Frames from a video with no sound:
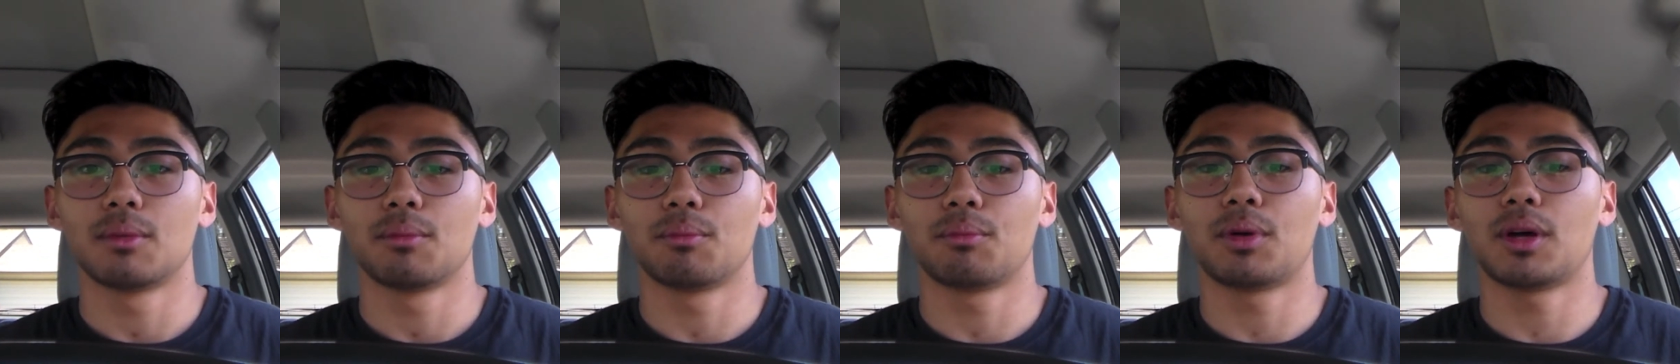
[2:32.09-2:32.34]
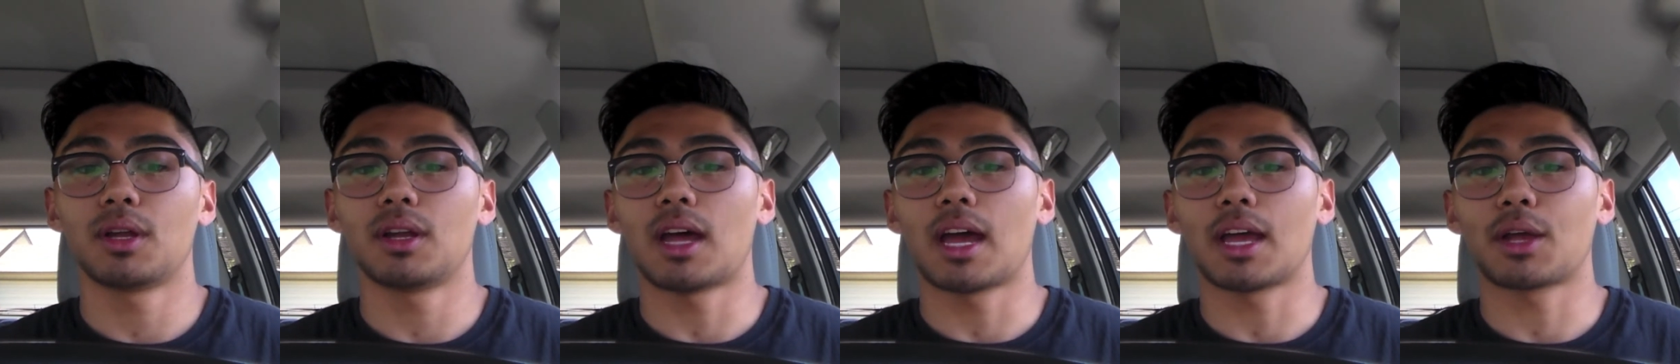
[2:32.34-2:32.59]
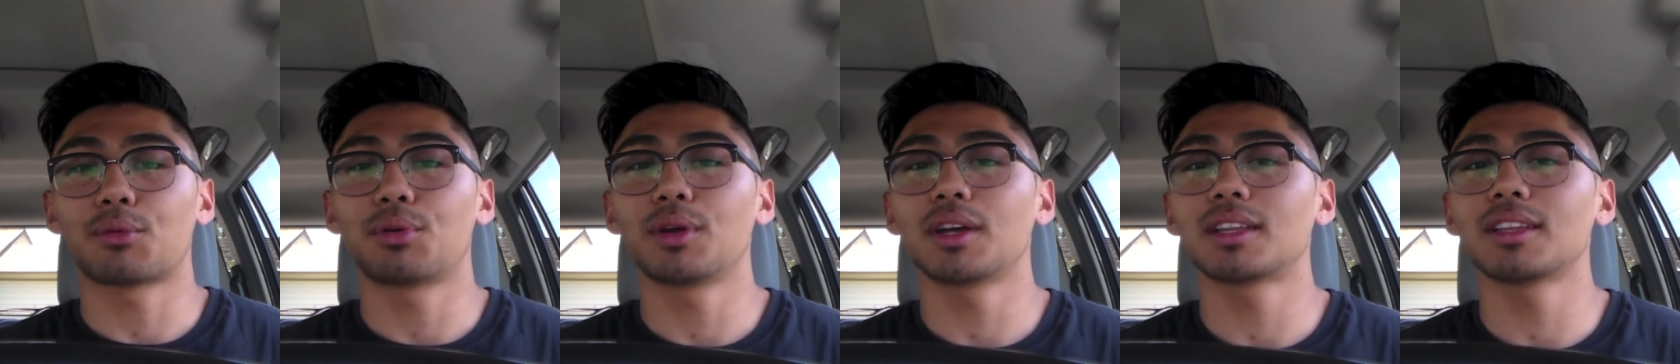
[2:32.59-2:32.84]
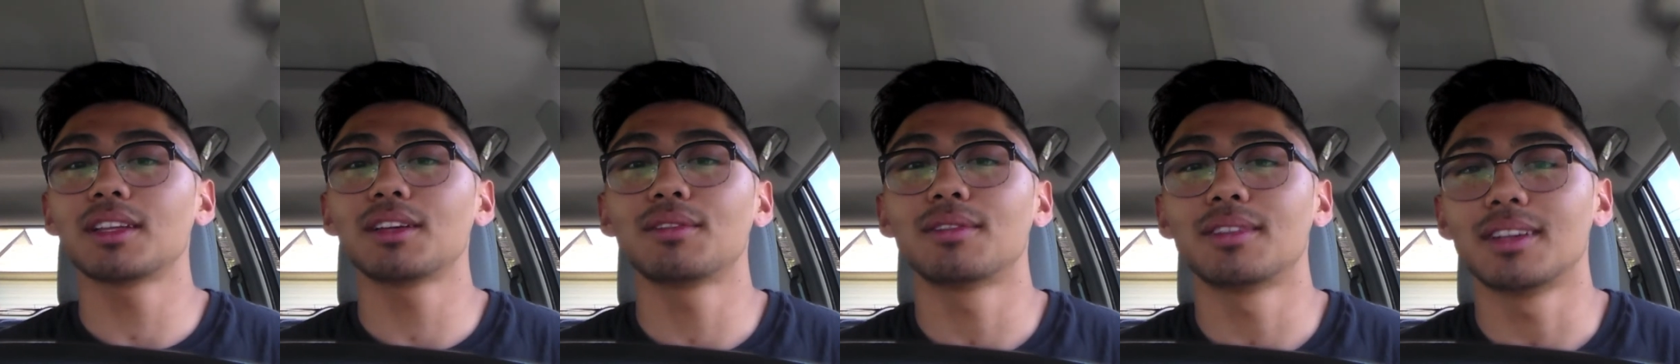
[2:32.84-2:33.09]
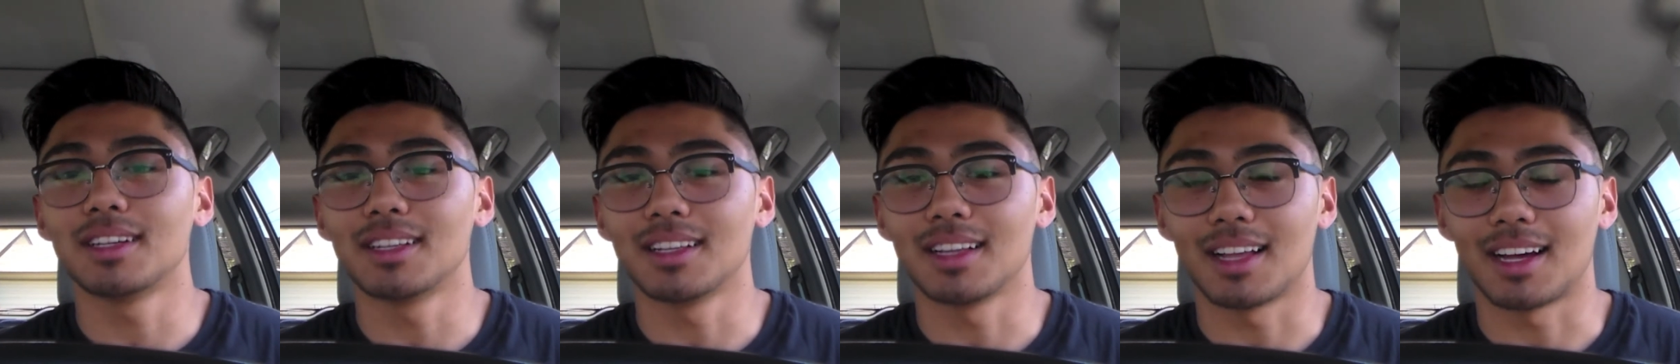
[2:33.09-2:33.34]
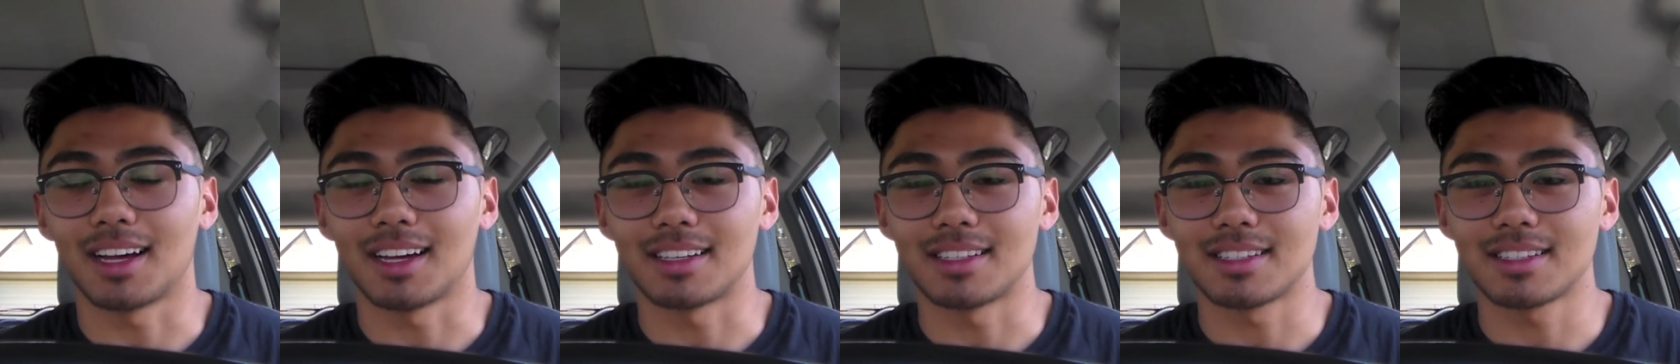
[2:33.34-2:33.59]
But I quickly
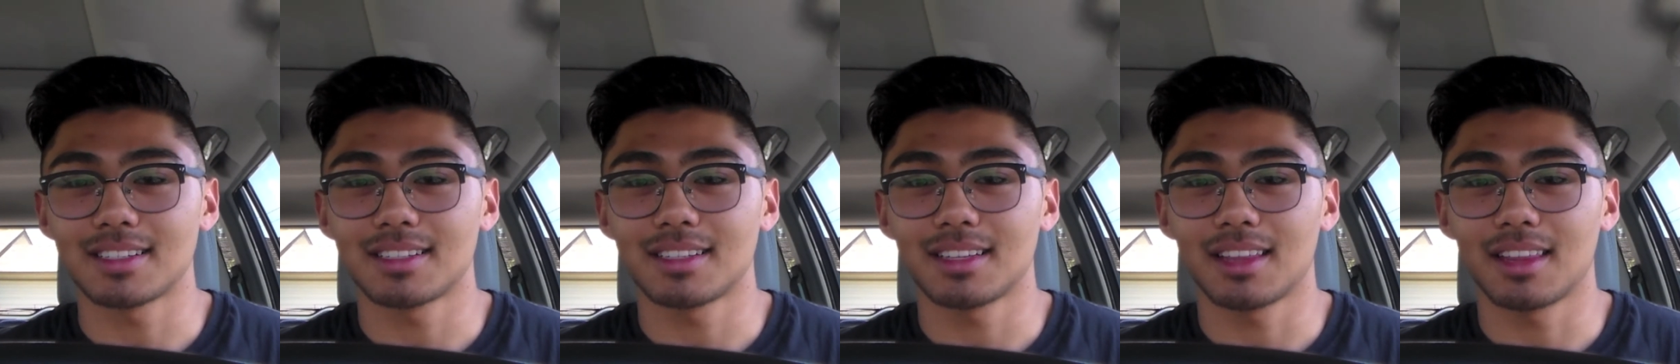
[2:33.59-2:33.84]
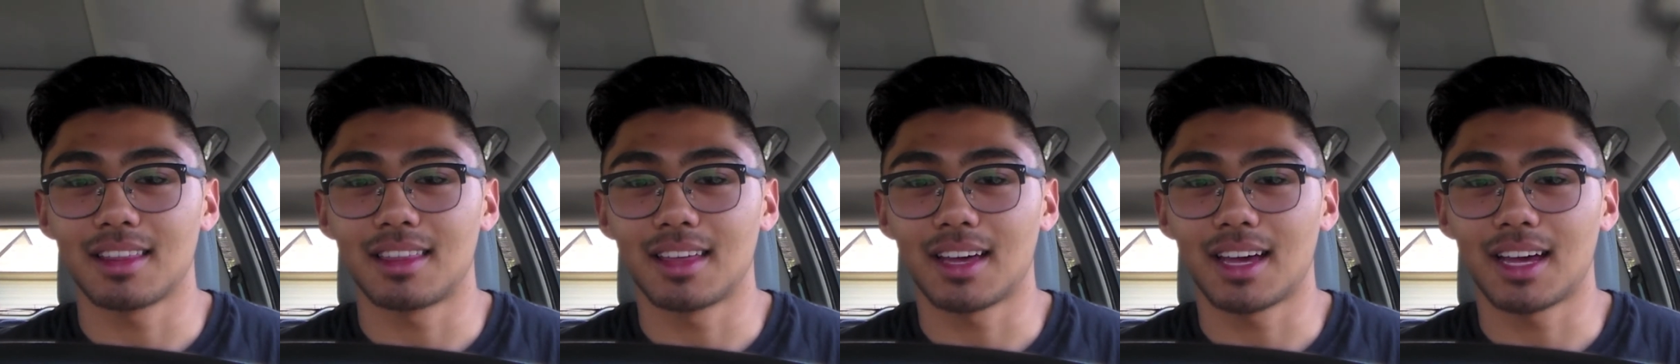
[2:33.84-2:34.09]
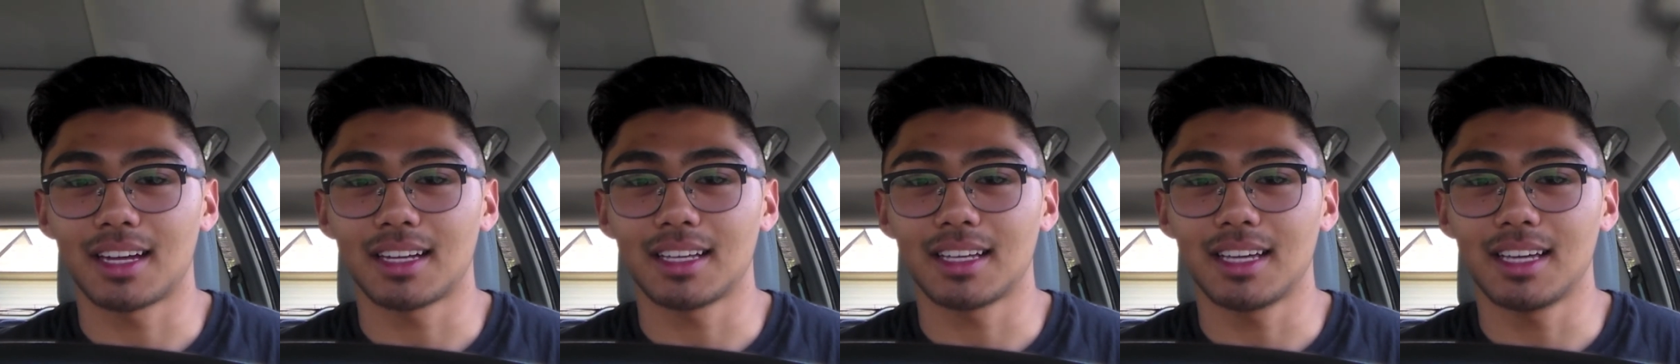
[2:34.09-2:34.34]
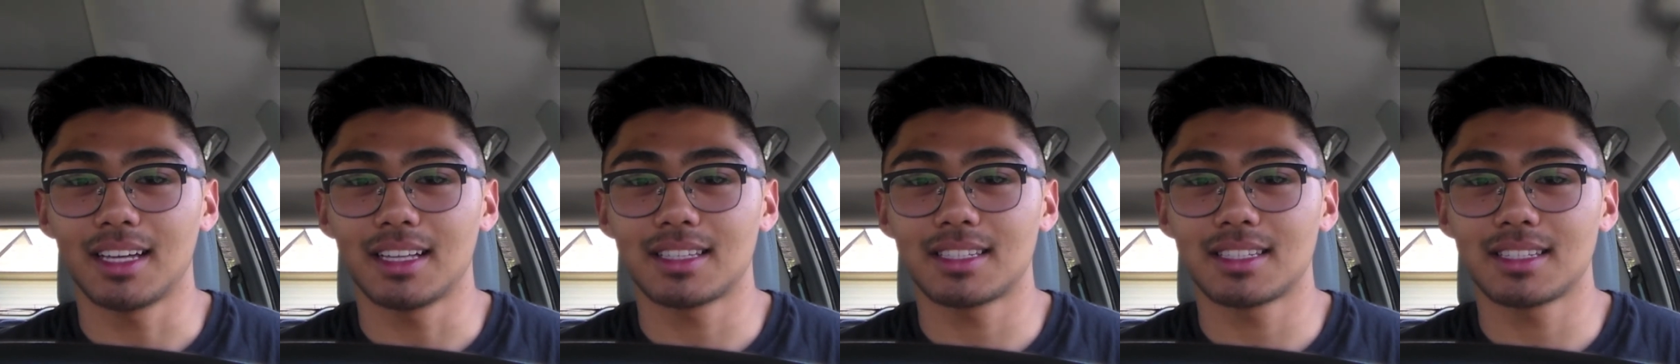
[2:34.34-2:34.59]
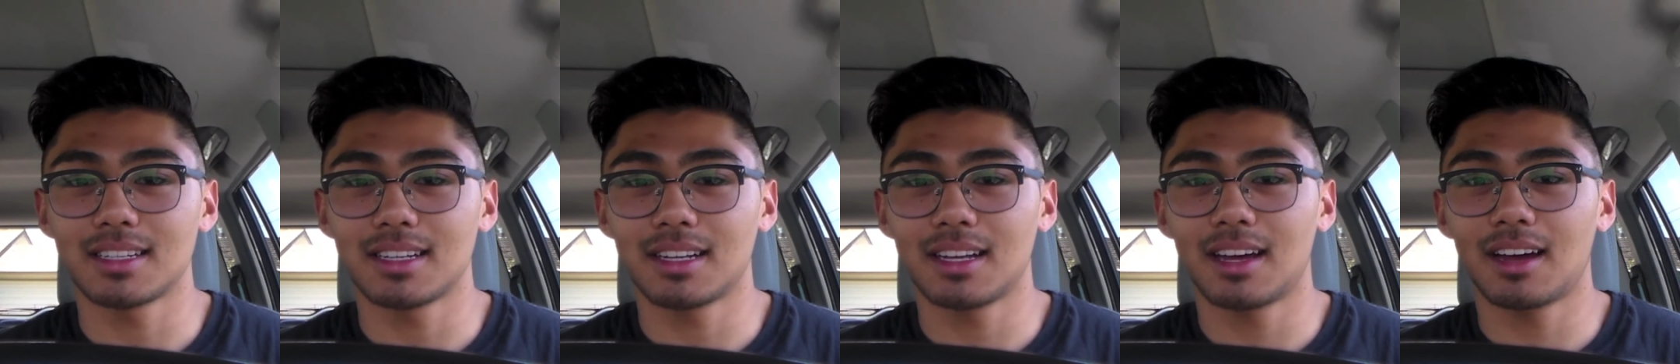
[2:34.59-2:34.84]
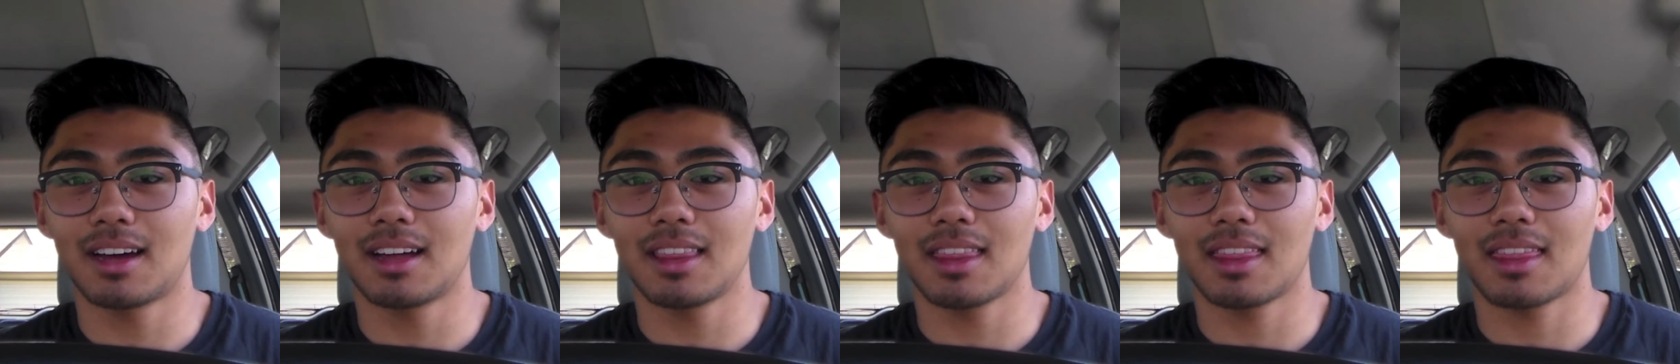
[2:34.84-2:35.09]
realized that it's
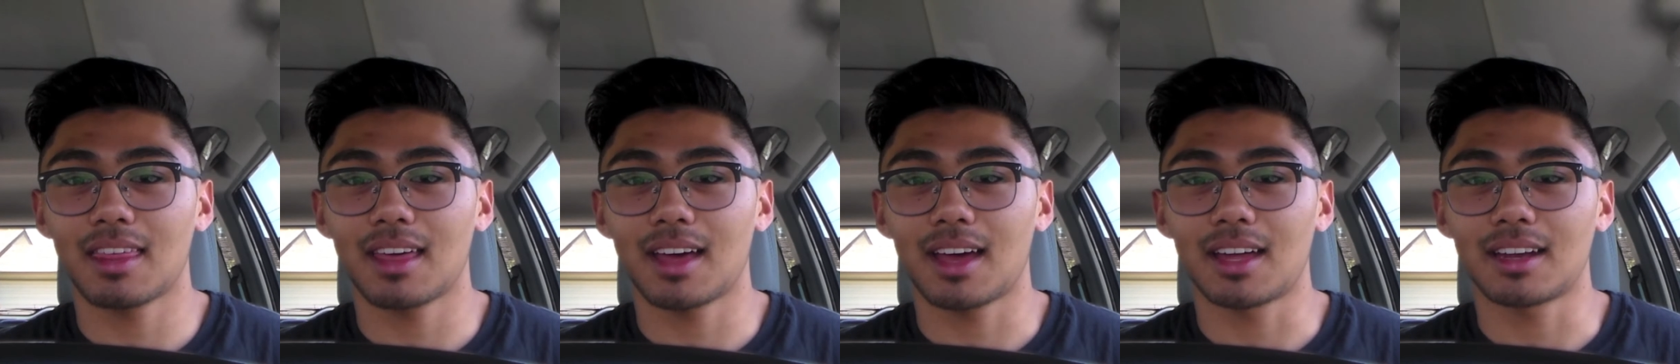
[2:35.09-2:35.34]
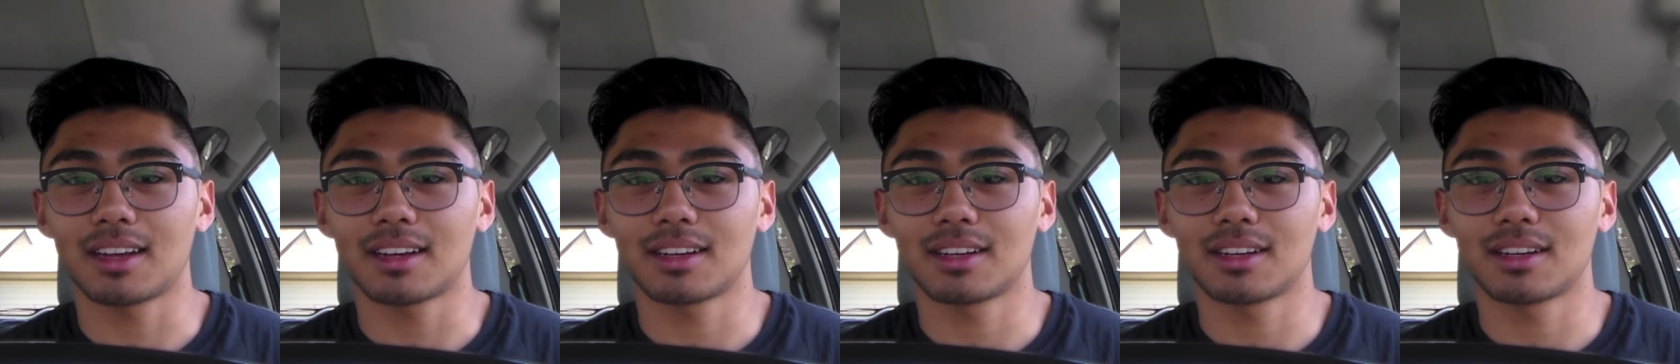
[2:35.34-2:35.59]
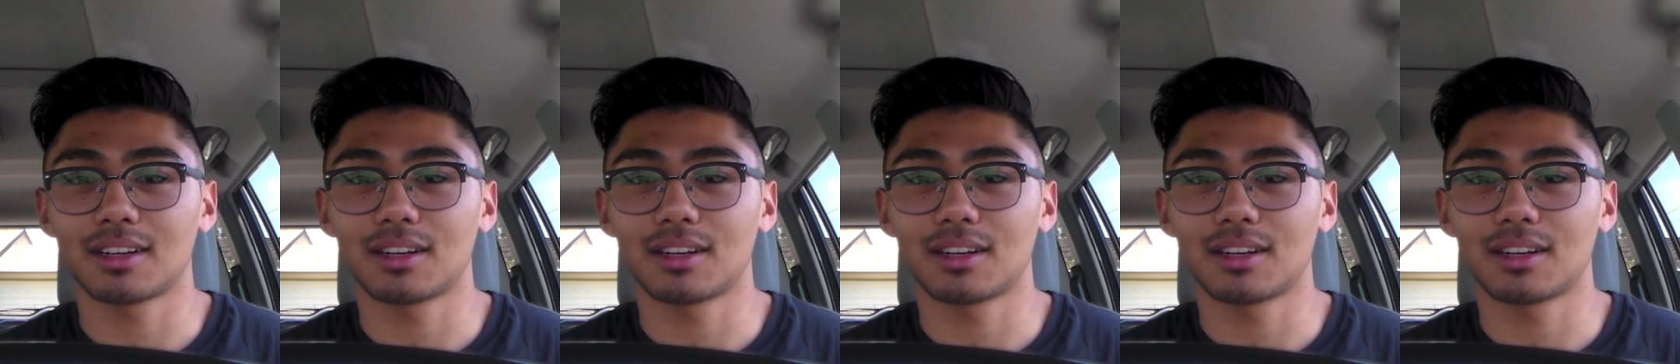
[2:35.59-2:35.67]
not that